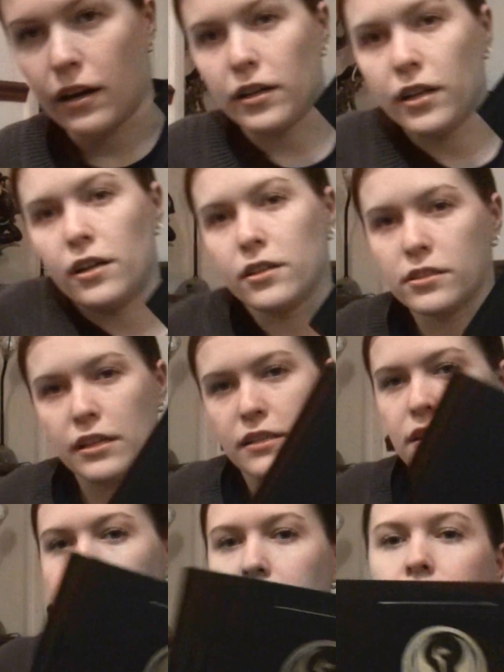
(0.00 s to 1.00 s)
class
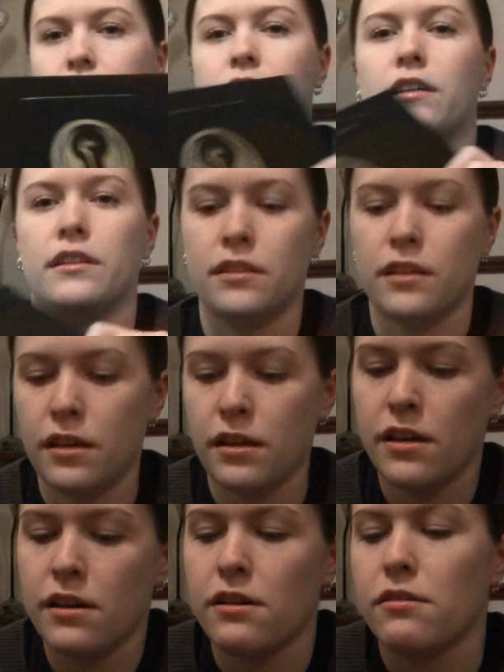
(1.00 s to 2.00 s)
as I did
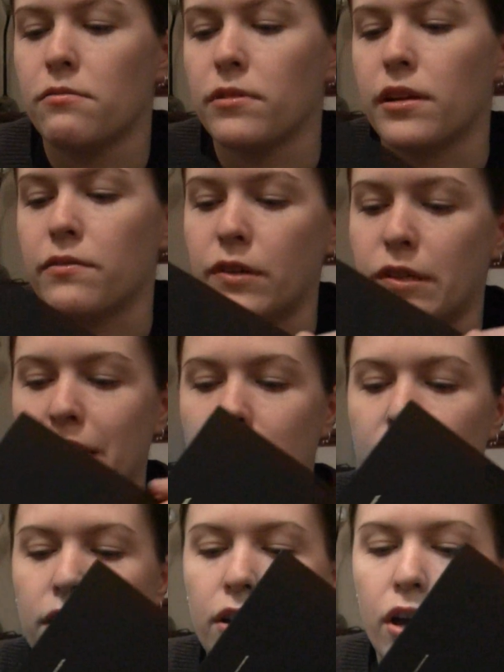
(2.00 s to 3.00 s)
when I first had
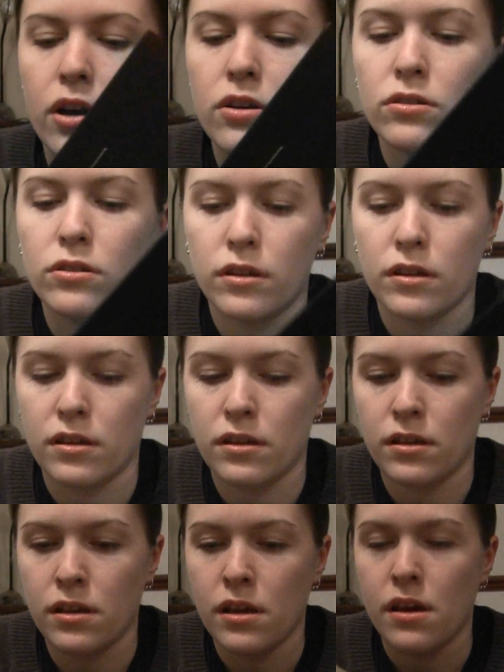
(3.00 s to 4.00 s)
a go.
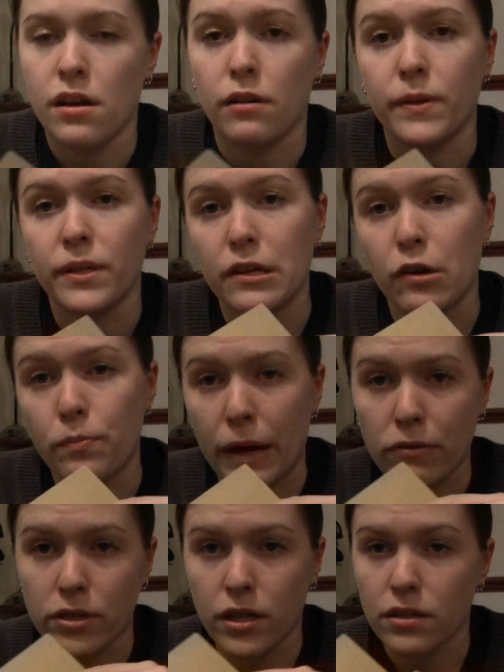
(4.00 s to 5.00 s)
I've been told
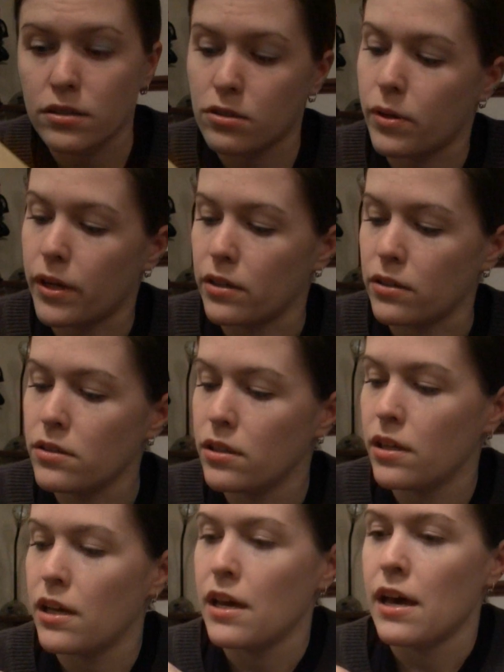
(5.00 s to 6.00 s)
bounty hunters are quite good.
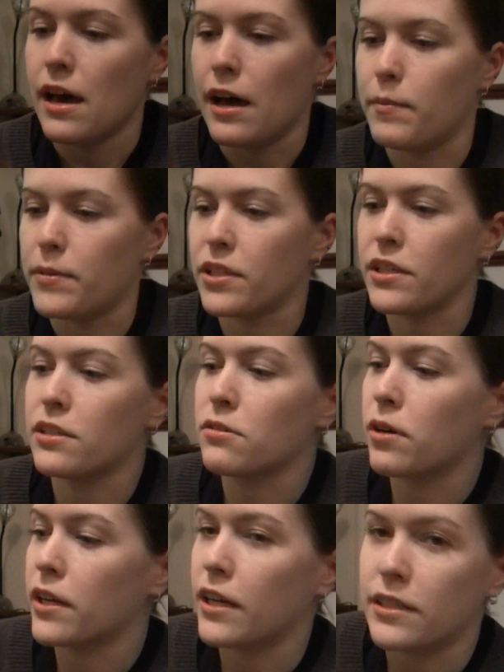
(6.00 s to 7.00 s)
But so this is
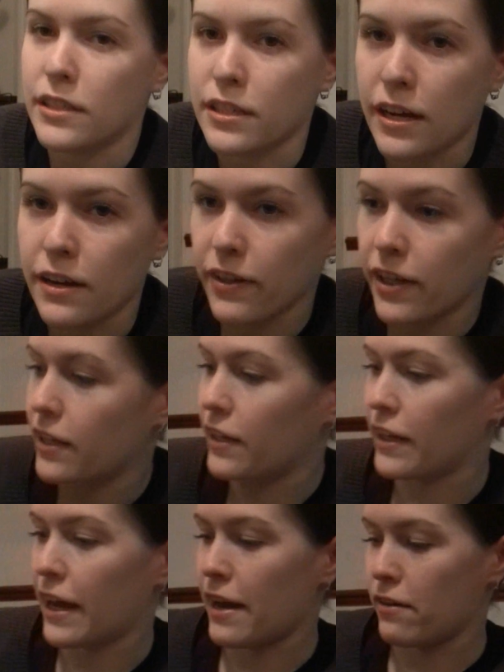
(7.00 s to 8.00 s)
quite nice. It's kind of like an
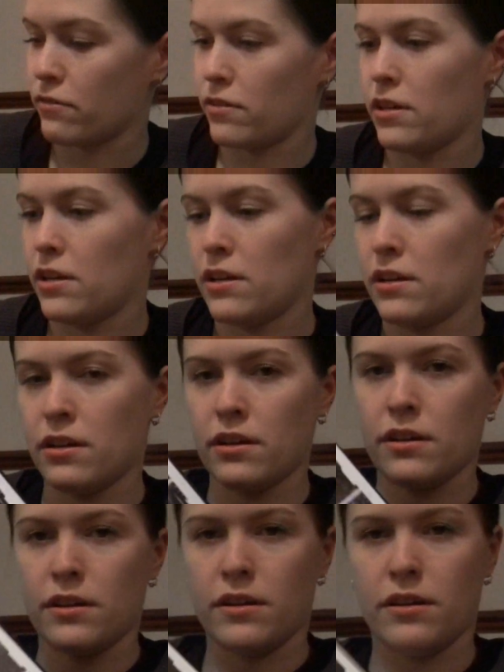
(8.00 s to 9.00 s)
account
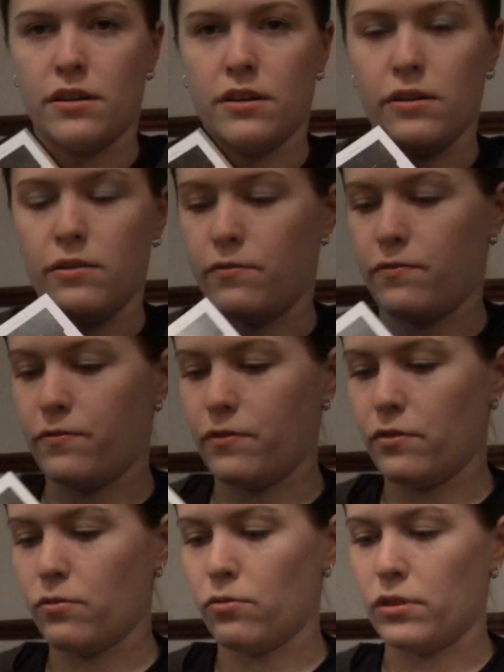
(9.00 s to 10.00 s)
of
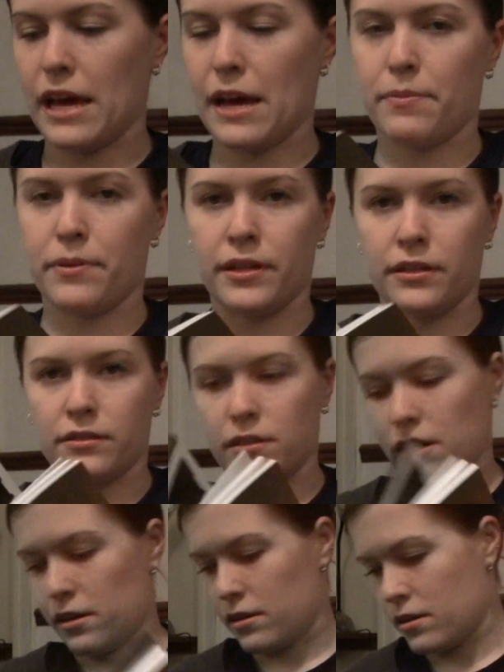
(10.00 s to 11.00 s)
all the happenings.
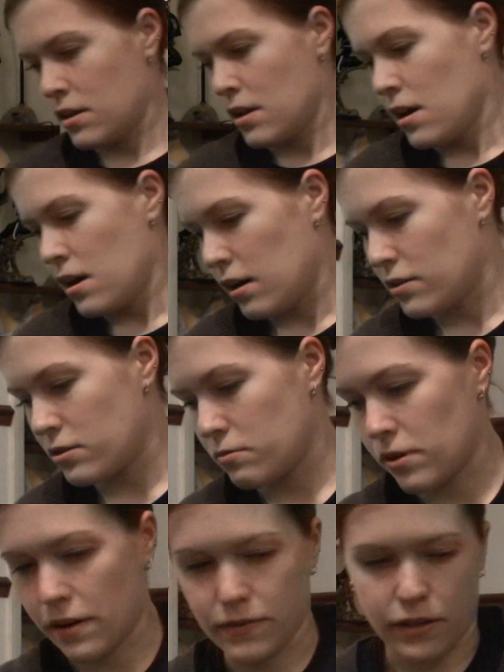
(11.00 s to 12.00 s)
I do
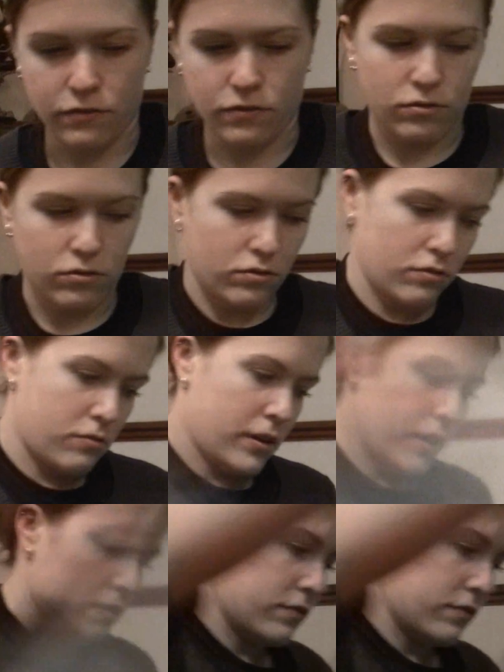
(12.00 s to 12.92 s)
what I've done quite a